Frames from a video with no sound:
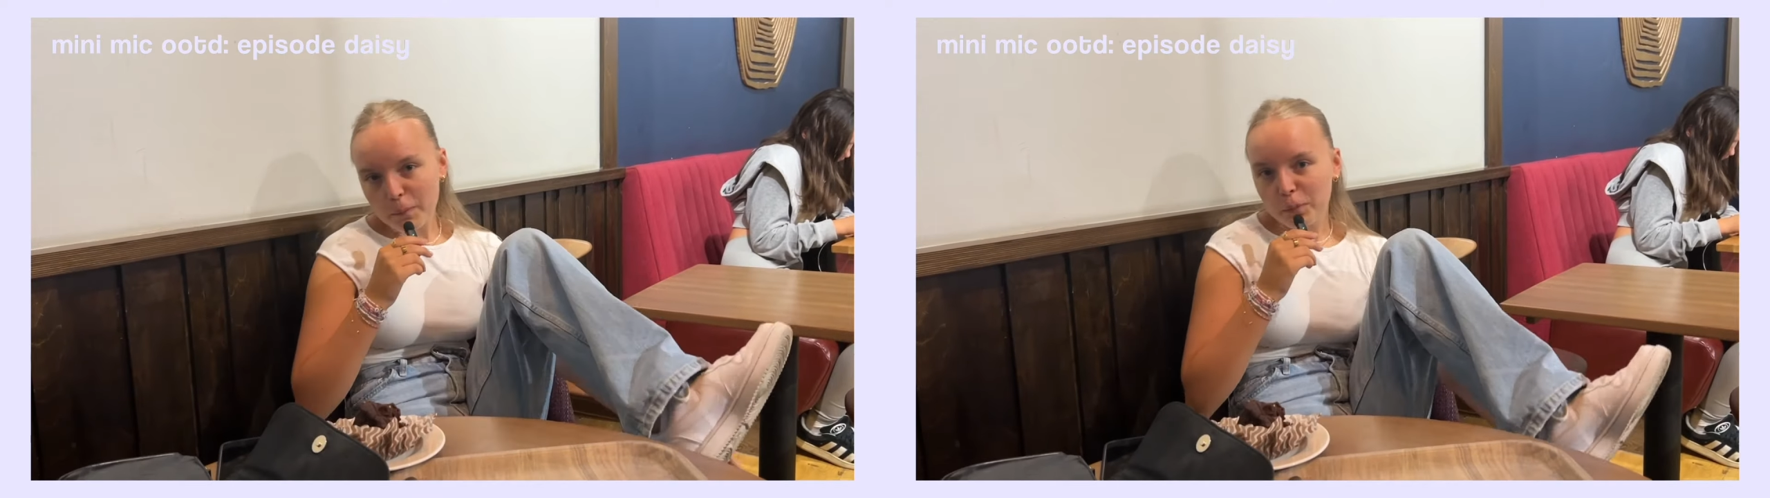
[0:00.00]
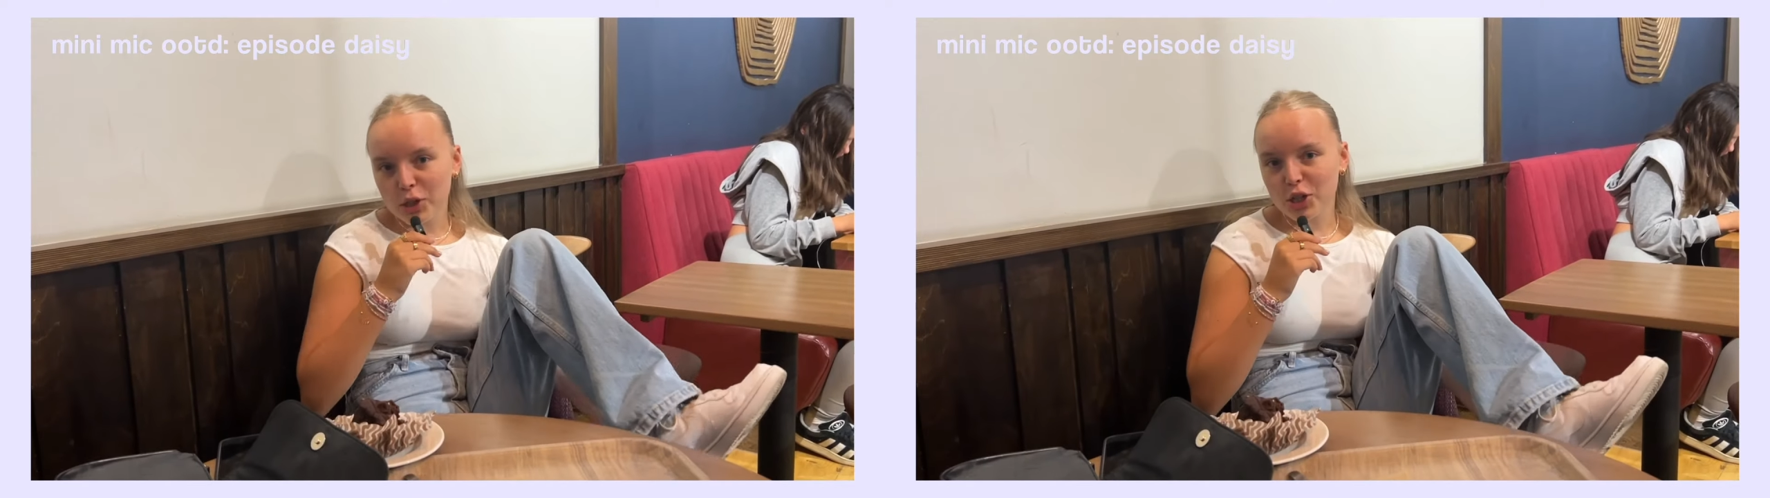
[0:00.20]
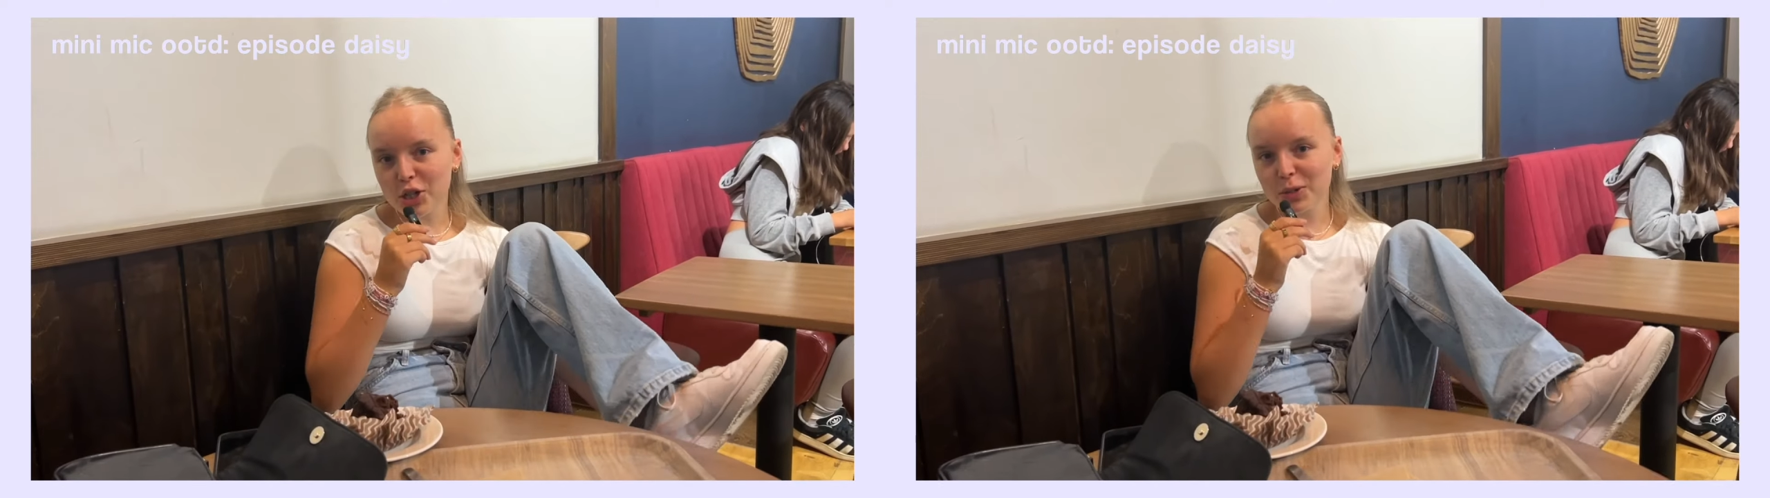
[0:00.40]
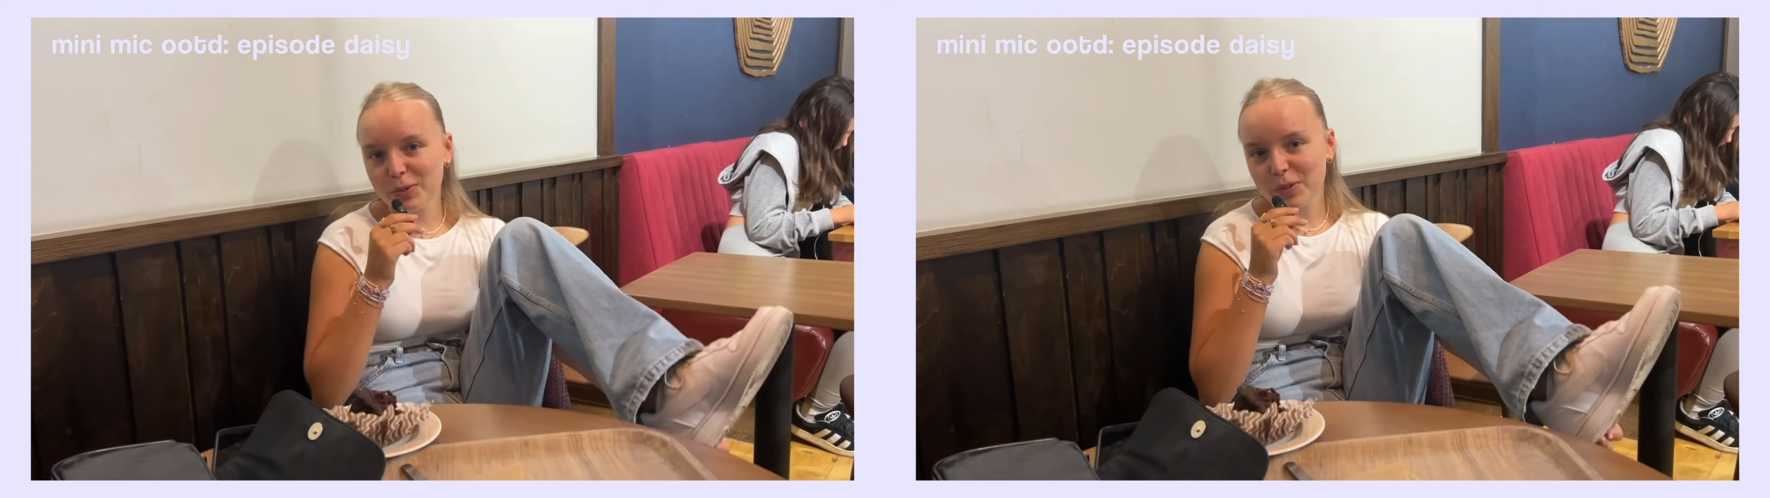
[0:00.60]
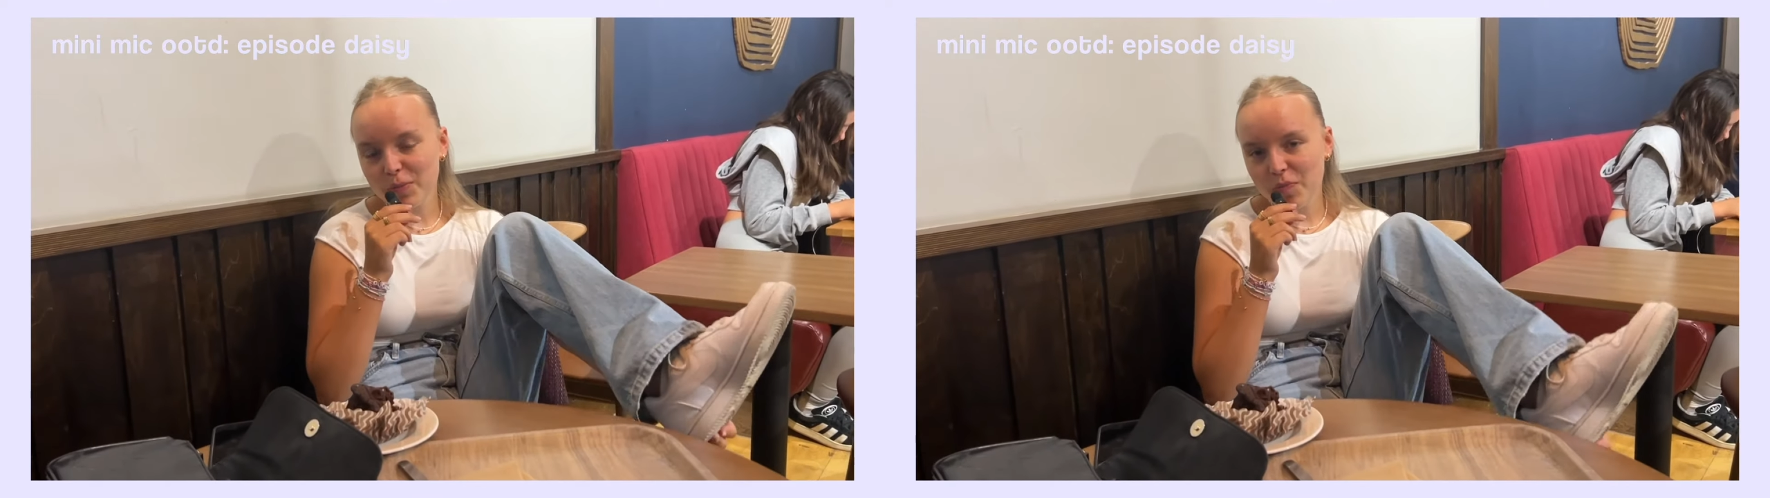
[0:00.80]
My
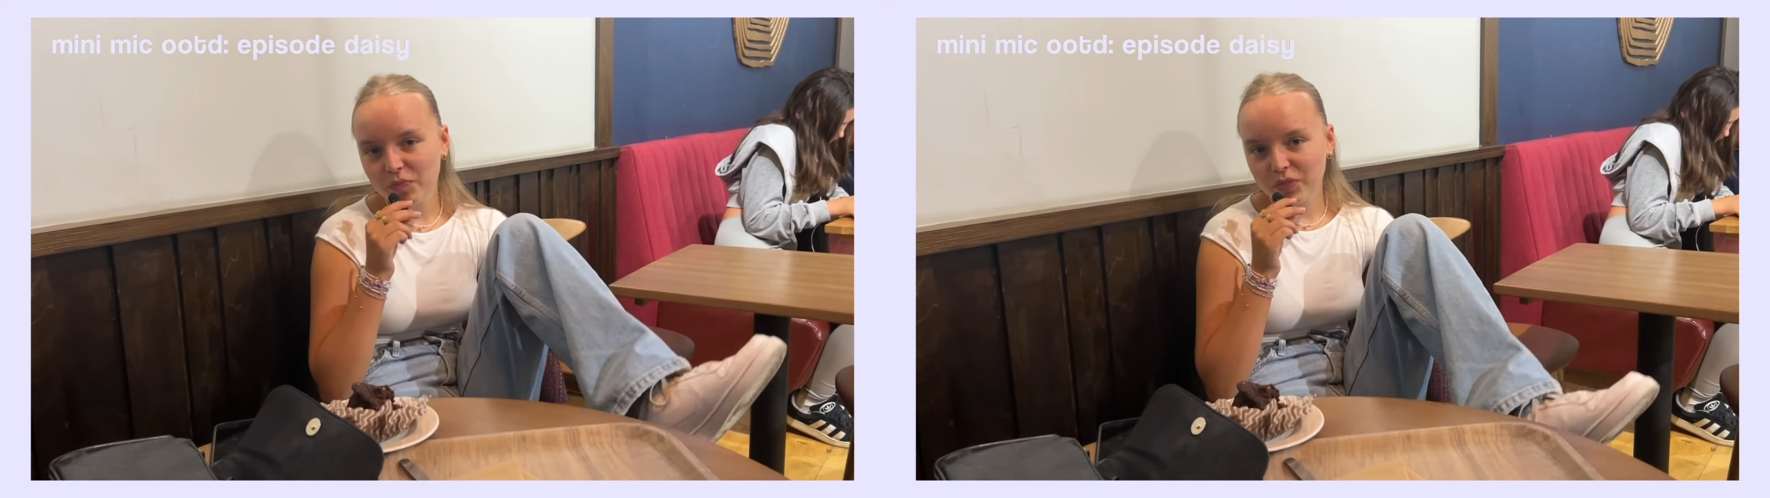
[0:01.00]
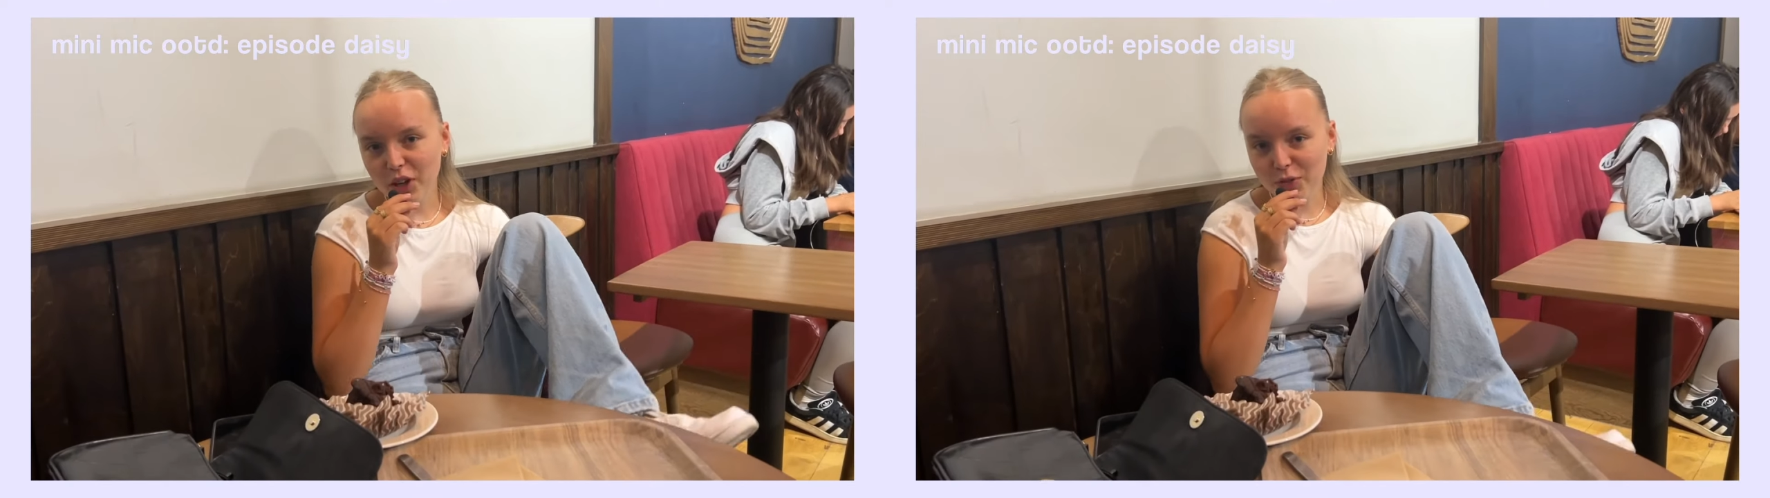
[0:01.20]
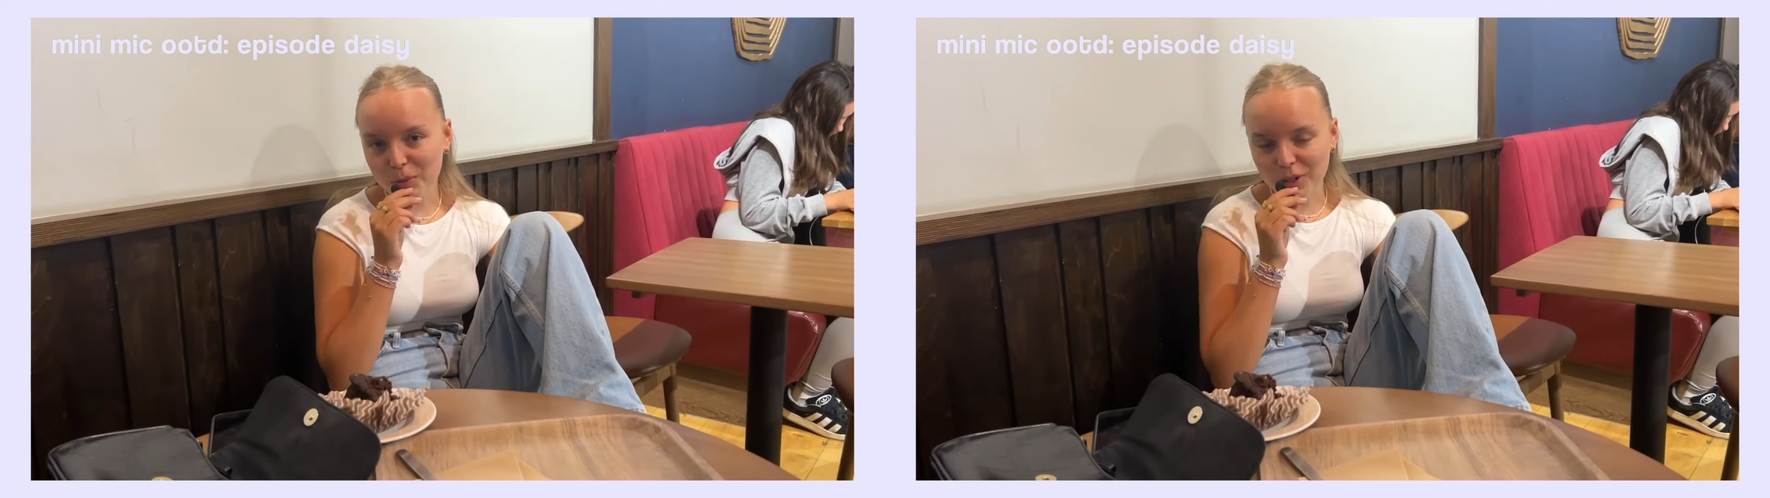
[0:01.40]
shoes are from